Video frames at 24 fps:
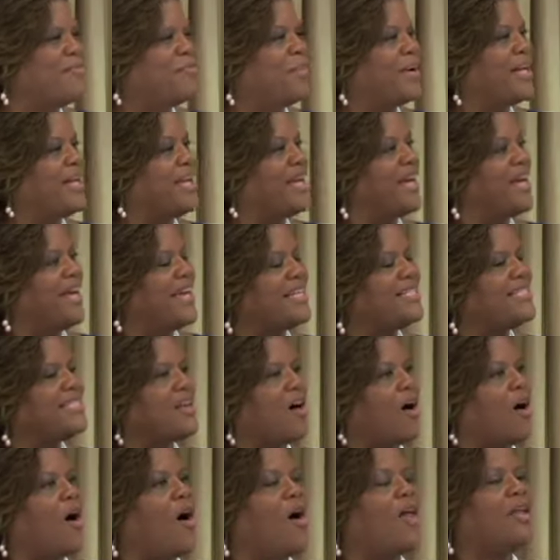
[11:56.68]
But it's
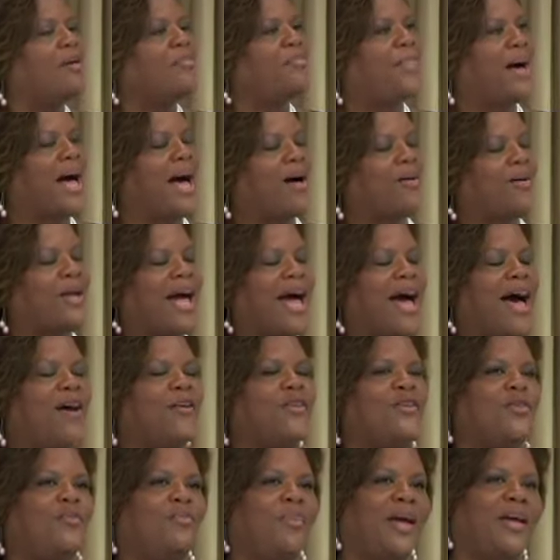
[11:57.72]
all about how
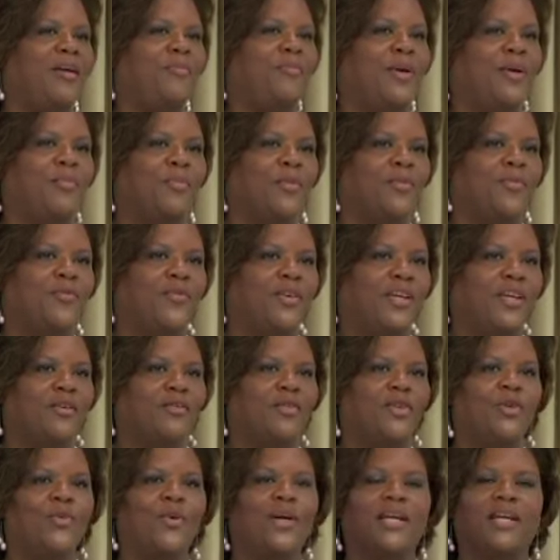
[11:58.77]
you make people
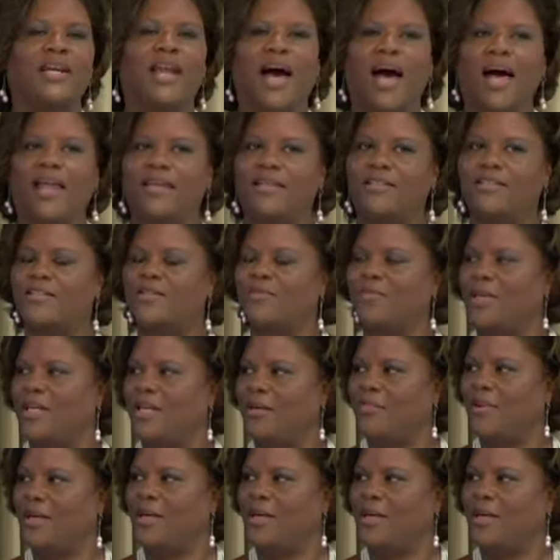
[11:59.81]
feel. You acknowledge as many